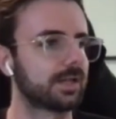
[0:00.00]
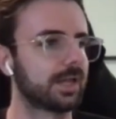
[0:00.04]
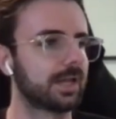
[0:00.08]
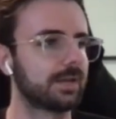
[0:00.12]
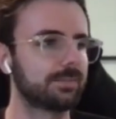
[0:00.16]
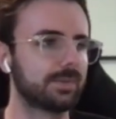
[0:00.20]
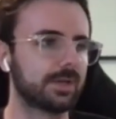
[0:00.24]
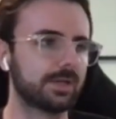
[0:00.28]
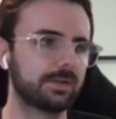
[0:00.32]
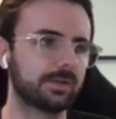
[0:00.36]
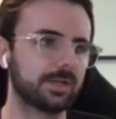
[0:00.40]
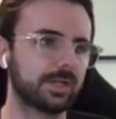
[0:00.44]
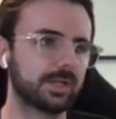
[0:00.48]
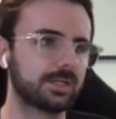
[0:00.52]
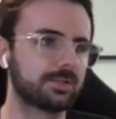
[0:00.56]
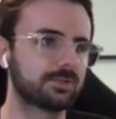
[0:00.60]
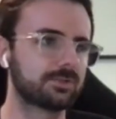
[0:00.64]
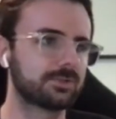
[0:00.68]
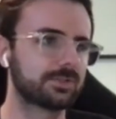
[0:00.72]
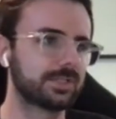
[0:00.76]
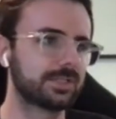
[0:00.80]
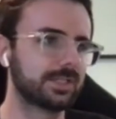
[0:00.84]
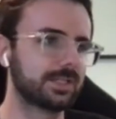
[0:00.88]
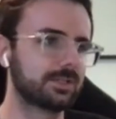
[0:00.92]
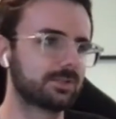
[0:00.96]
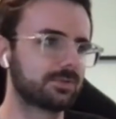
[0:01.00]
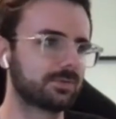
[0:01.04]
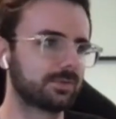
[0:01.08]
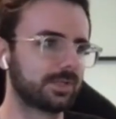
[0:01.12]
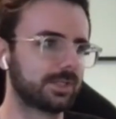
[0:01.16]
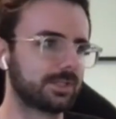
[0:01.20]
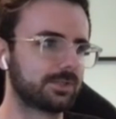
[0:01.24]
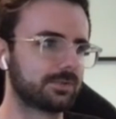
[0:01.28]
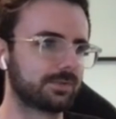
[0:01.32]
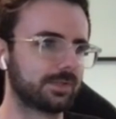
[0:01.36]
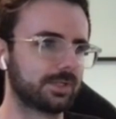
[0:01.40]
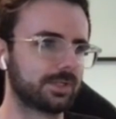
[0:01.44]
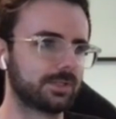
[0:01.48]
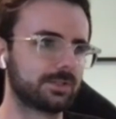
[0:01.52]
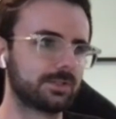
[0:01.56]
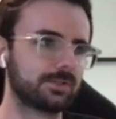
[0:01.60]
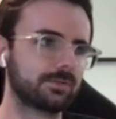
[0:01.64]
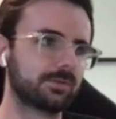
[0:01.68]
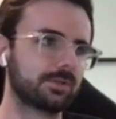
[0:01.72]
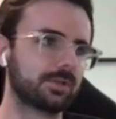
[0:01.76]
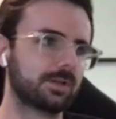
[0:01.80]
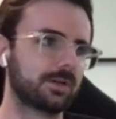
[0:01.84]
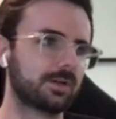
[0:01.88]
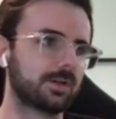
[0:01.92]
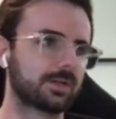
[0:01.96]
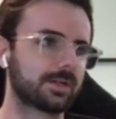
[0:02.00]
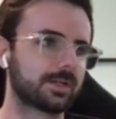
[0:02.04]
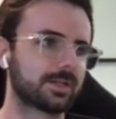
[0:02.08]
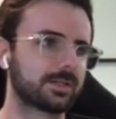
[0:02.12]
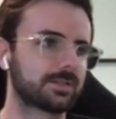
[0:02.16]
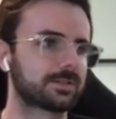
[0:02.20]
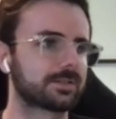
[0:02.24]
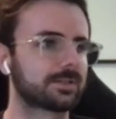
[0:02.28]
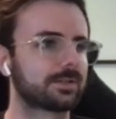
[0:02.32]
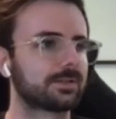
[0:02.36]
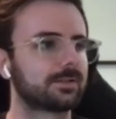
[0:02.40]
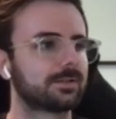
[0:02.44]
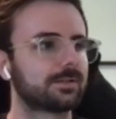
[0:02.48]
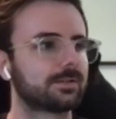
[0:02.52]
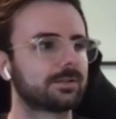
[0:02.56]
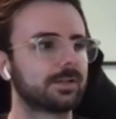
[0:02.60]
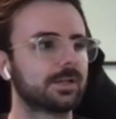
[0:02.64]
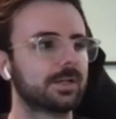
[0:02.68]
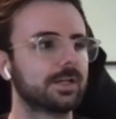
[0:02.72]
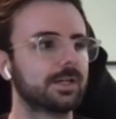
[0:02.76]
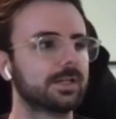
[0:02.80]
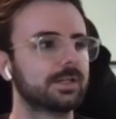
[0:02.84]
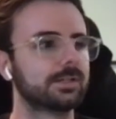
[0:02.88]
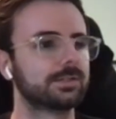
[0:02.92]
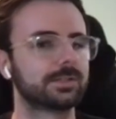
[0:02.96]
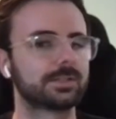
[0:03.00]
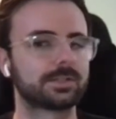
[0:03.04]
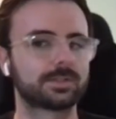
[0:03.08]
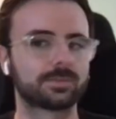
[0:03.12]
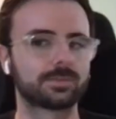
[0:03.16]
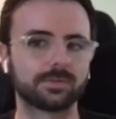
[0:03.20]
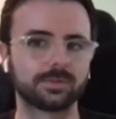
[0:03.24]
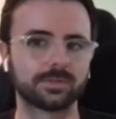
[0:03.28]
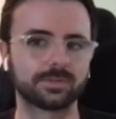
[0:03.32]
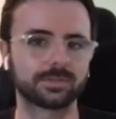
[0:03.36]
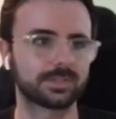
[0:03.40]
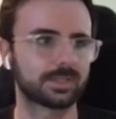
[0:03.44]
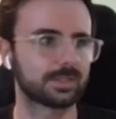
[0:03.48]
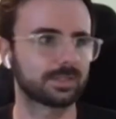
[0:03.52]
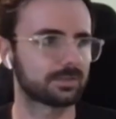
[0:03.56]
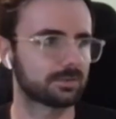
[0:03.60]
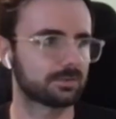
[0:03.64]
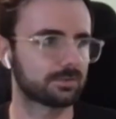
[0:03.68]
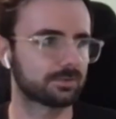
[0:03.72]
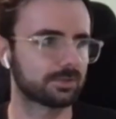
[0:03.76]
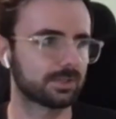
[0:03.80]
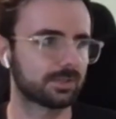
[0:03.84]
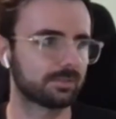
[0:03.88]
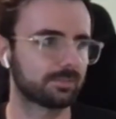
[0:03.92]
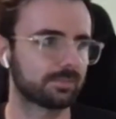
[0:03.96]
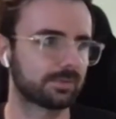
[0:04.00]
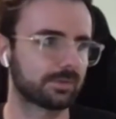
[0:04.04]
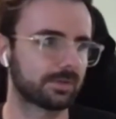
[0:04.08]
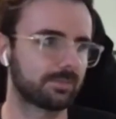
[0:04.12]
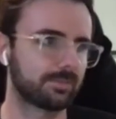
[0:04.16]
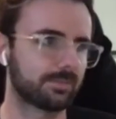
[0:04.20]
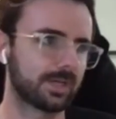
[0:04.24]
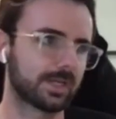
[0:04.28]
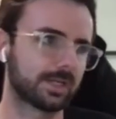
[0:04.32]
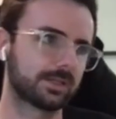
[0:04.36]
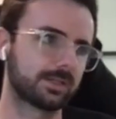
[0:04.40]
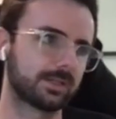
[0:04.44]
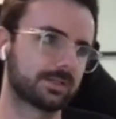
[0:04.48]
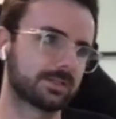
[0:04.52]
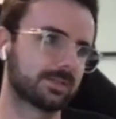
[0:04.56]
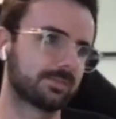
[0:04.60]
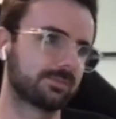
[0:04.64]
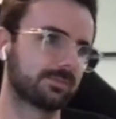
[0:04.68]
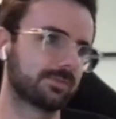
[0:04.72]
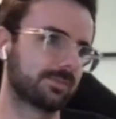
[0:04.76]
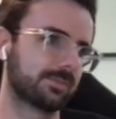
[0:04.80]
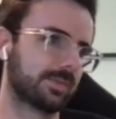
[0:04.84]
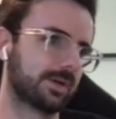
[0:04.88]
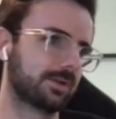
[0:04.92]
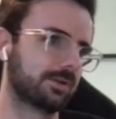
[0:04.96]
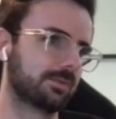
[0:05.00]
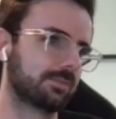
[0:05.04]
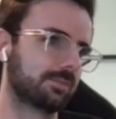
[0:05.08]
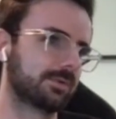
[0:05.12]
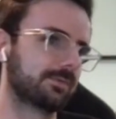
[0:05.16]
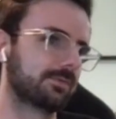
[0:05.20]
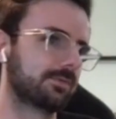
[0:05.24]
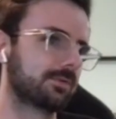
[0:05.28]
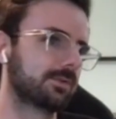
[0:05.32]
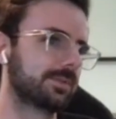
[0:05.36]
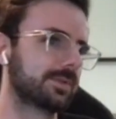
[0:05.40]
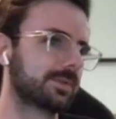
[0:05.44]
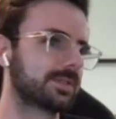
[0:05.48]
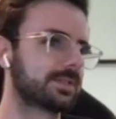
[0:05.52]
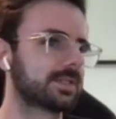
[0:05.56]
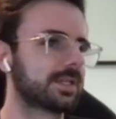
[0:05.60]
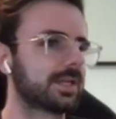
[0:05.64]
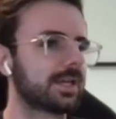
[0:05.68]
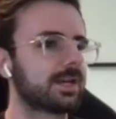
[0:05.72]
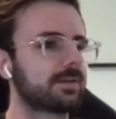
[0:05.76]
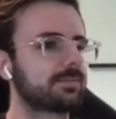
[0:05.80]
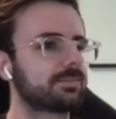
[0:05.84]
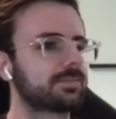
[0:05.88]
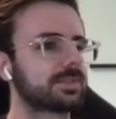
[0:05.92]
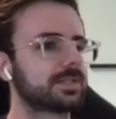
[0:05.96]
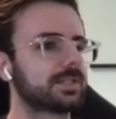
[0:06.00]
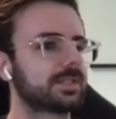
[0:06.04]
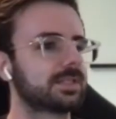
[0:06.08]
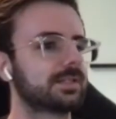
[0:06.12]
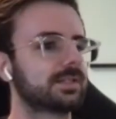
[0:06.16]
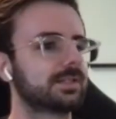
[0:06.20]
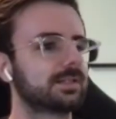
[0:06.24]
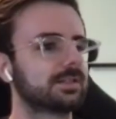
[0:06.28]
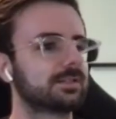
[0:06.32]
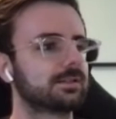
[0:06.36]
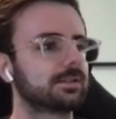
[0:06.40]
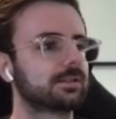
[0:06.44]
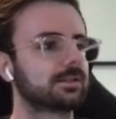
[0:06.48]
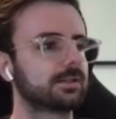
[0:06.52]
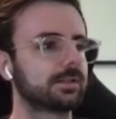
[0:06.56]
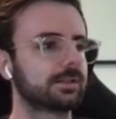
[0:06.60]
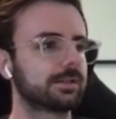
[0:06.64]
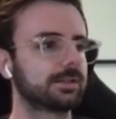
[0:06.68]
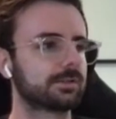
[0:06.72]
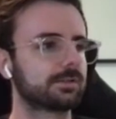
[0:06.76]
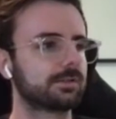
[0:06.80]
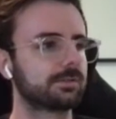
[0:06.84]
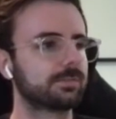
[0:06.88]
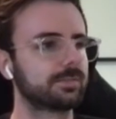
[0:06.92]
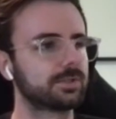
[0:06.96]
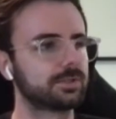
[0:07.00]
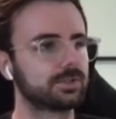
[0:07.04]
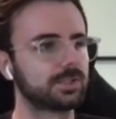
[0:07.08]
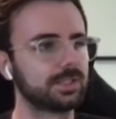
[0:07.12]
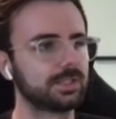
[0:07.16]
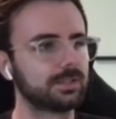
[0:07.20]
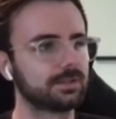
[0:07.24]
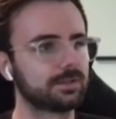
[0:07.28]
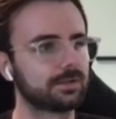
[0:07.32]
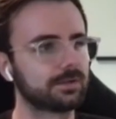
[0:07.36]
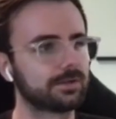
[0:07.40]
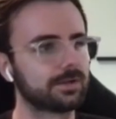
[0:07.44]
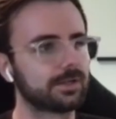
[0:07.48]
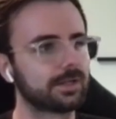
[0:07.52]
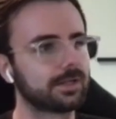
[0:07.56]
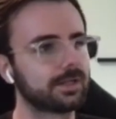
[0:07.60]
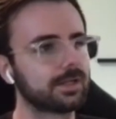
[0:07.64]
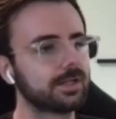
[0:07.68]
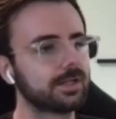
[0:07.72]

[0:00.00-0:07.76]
MLHC 2022 in August called Disparate Censorship, a Mechanism for Model Performance Gaps in Clinical Machine Learning.